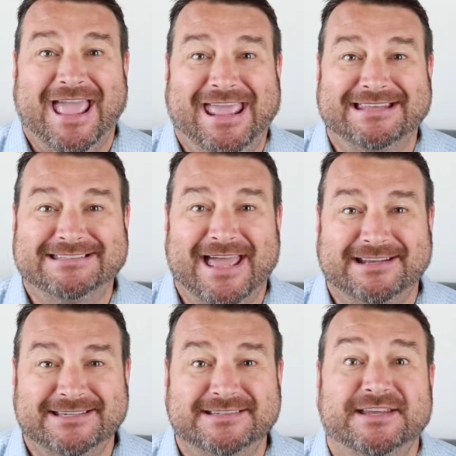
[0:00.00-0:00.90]
and
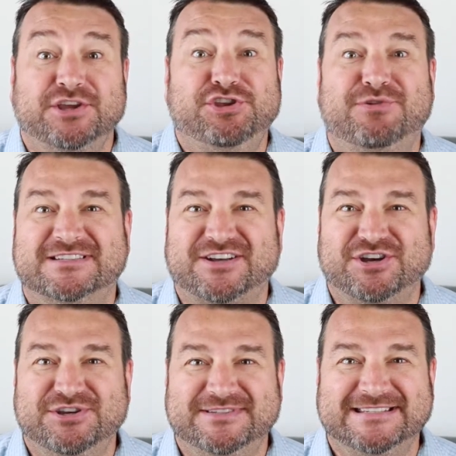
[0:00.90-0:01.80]
tactics you can
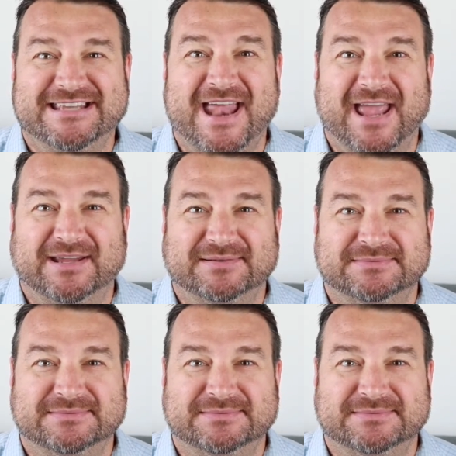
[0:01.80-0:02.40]
start using today.